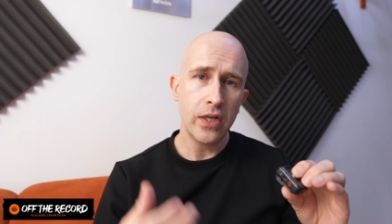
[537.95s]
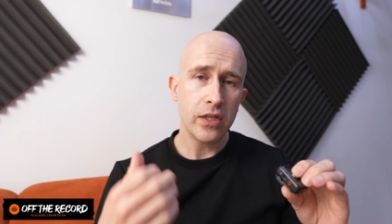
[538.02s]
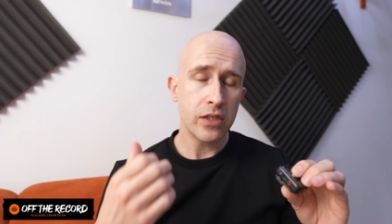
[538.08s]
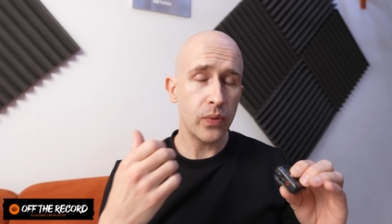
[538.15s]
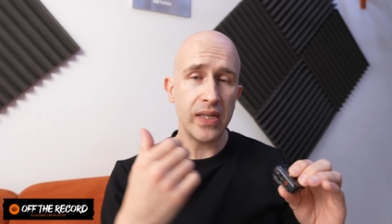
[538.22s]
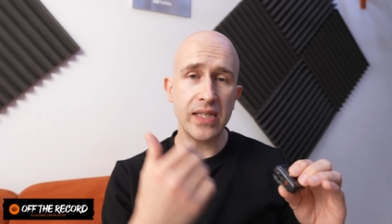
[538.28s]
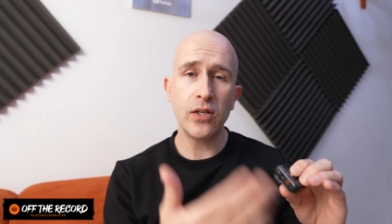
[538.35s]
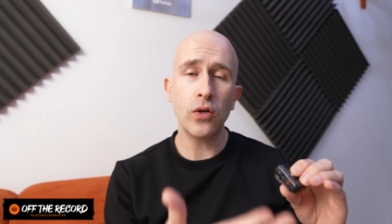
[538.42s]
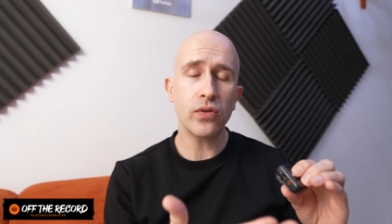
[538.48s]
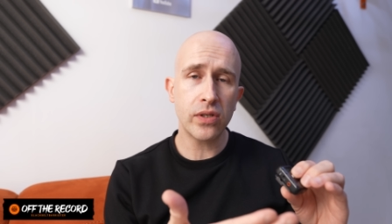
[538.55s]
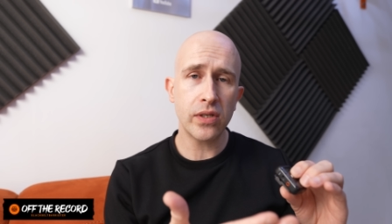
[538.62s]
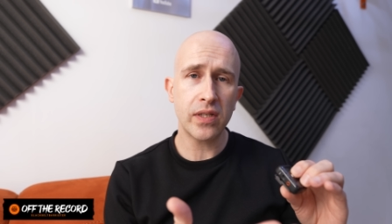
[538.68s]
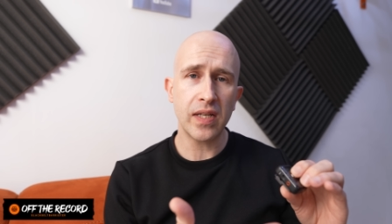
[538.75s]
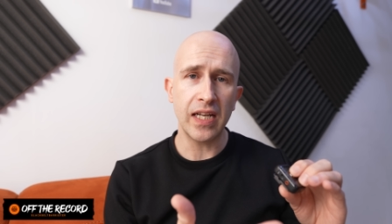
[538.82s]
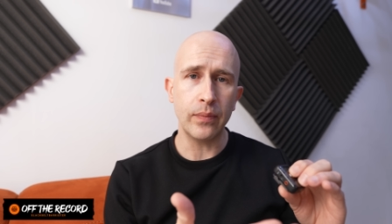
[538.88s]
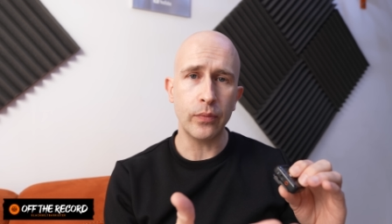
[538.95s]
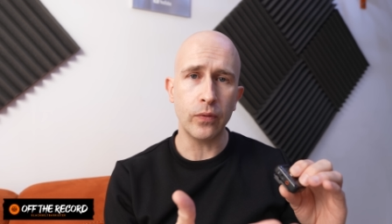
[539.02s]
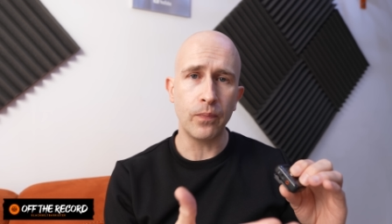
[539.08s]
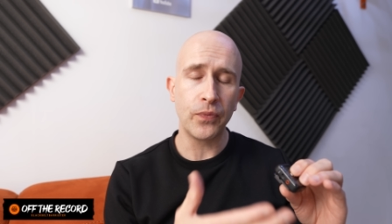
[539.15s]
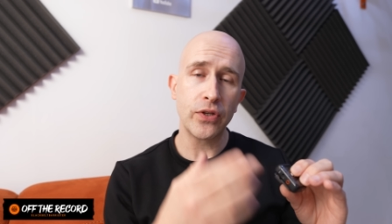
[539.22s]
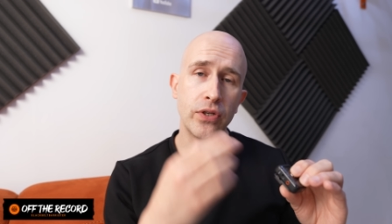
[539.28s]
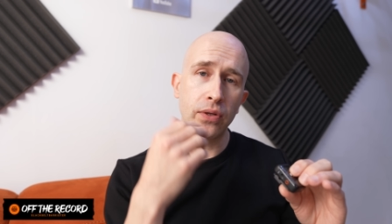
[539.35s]
So it is not
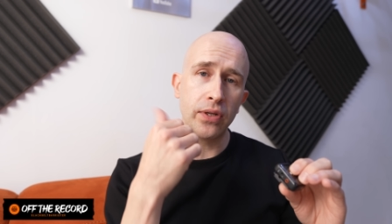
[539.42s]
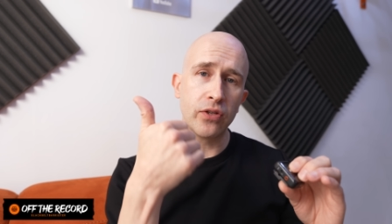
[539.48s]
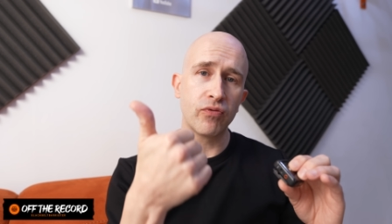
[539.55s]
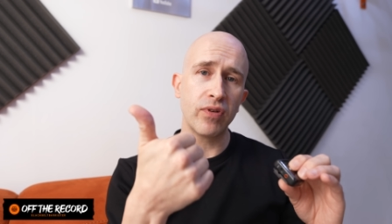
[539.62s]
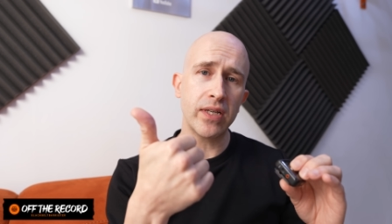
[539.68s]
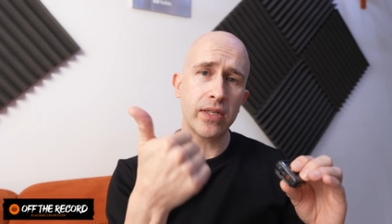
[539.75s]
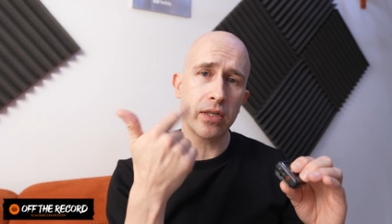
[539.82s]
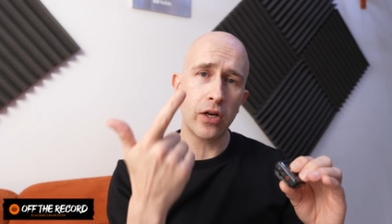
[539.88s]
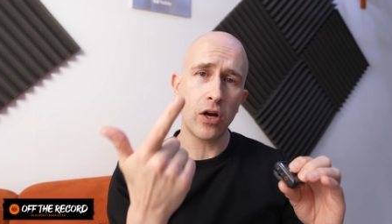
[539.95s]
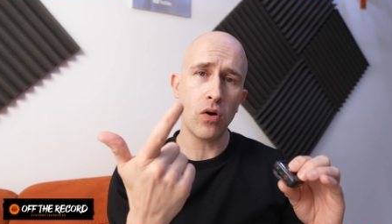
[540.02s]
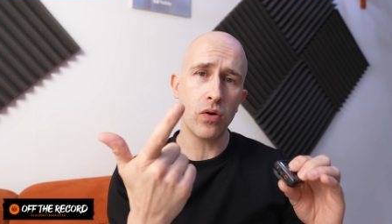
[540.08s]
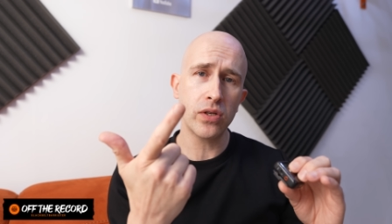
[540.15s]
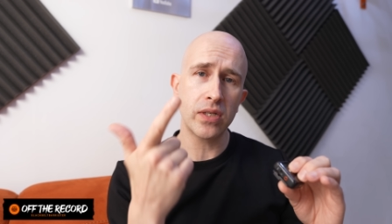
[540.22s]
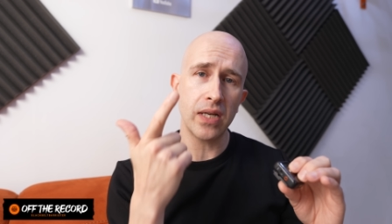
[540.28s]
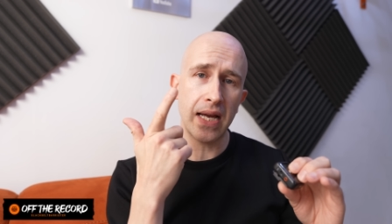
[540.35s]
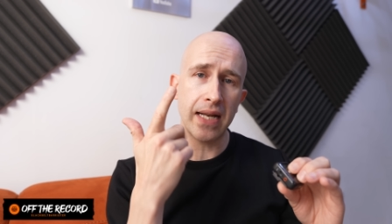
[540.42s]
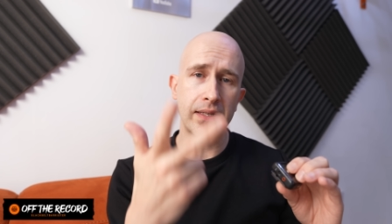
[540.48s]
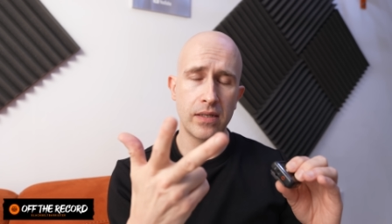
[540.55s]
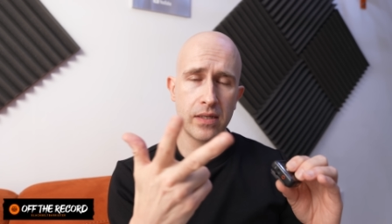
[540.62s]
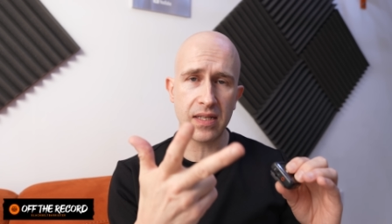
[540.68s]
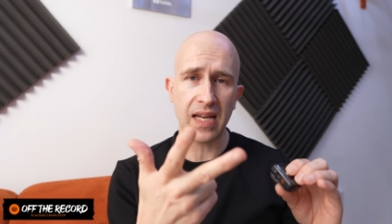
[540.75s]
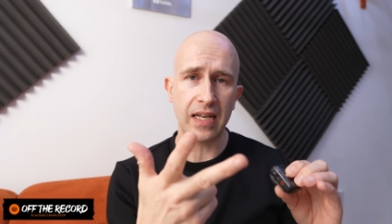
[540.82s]
sustainable. So there's risk, cost, and
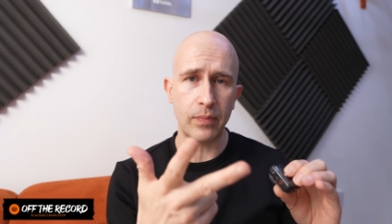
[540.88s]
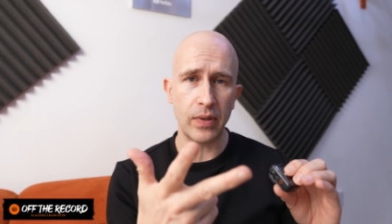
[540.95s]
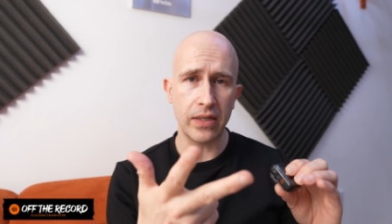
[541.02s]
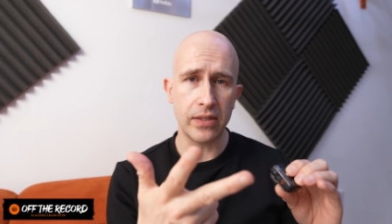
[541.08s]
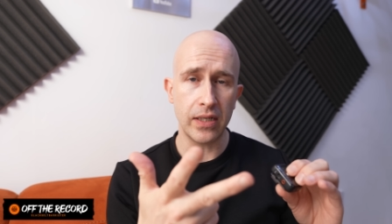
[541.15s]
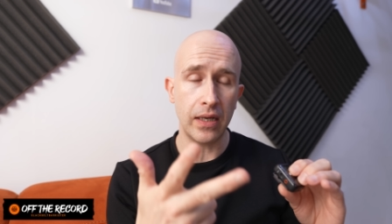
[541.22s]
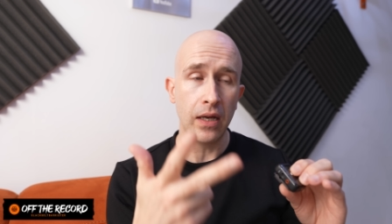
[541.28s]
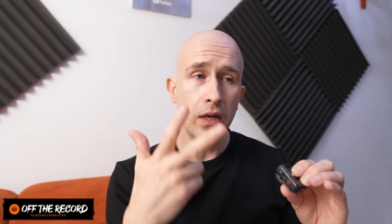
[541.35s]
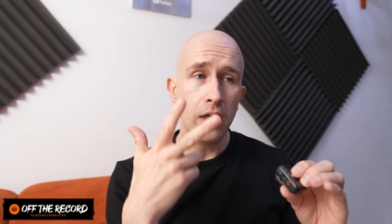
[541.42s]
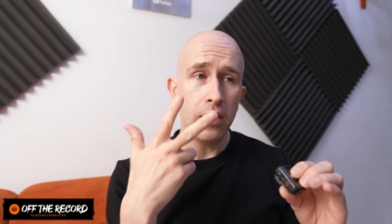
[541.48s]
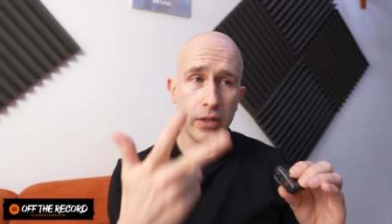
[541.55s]
sustainability.